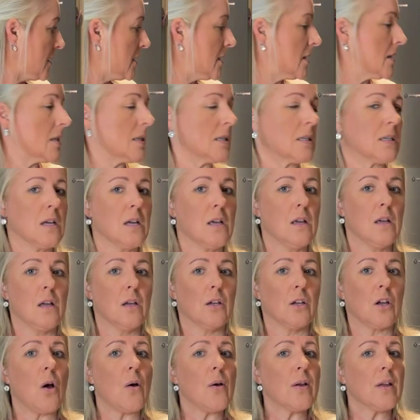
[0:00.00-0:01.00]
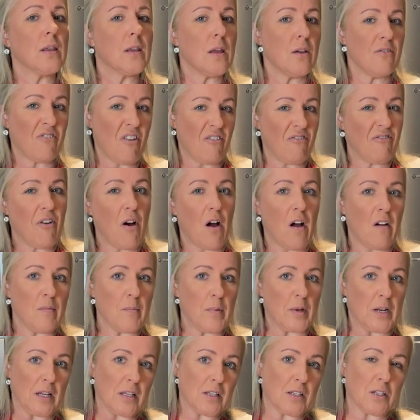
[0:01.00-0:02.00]
I'm pretty sure it's 1100. I didn't
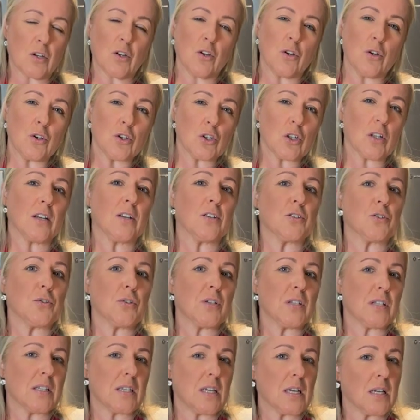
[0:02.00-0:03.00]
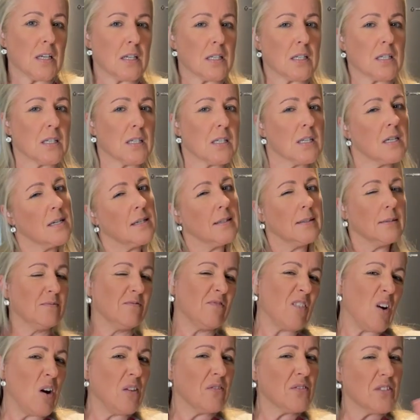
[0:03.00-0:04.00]
change the temperature or anything on it. I'm going to
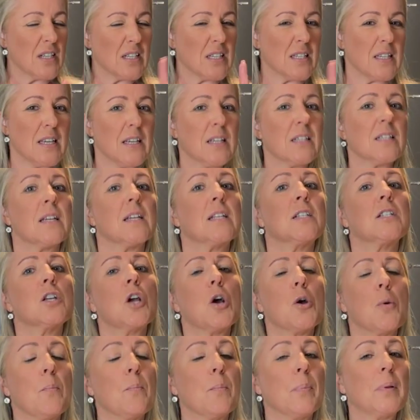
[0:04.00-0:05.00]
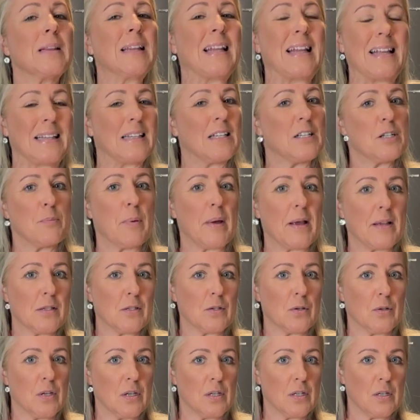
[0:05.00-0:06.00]
leave it at 1100.
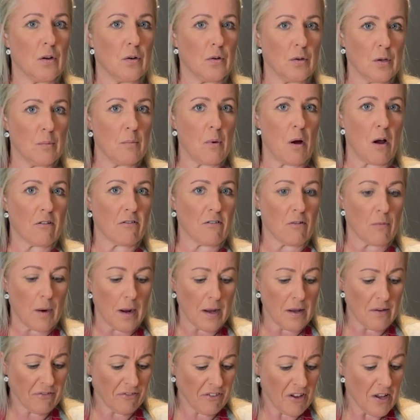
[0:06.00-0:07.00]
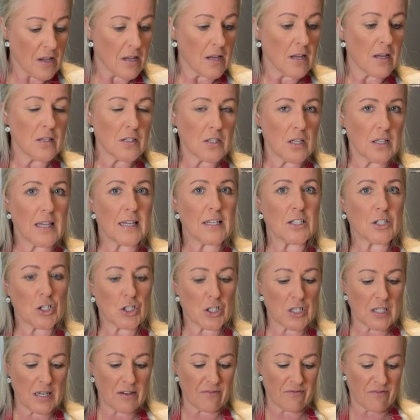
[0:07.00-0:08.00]
And it is
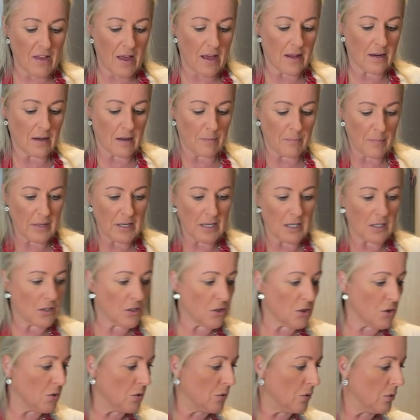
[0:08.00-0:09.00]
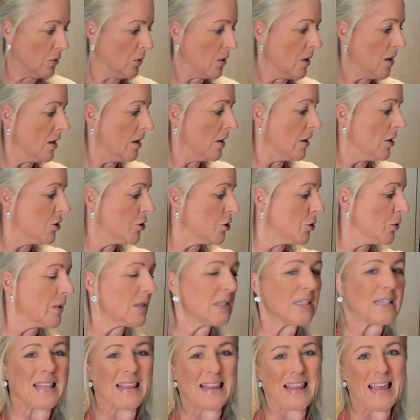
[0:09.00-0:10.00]
going in there for 5 minutes. So usually I do
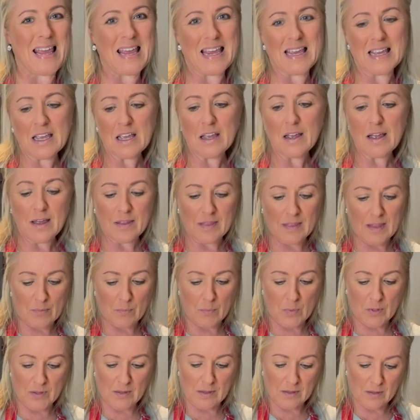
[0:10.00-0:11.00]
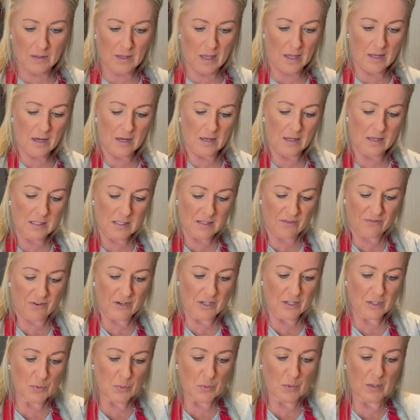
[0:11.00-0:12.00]
5 to 6. It
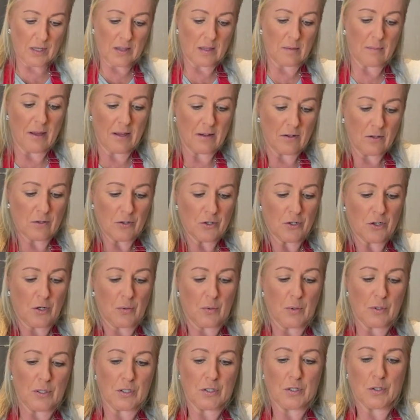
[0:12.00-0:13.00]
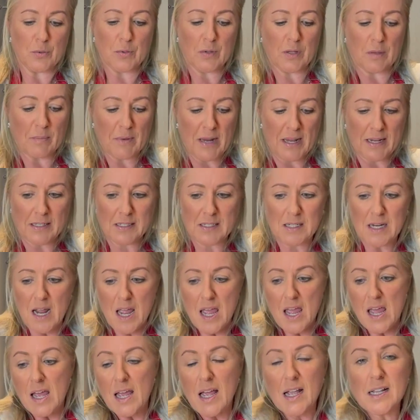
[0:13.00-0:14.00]
completely depends on your
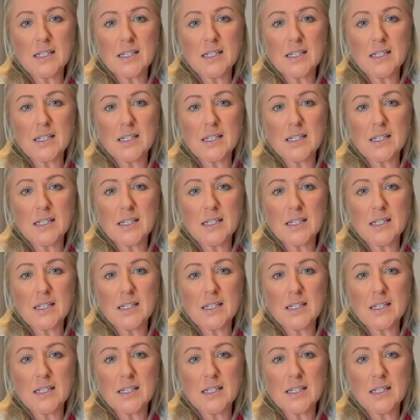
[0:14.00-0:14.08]
microwave.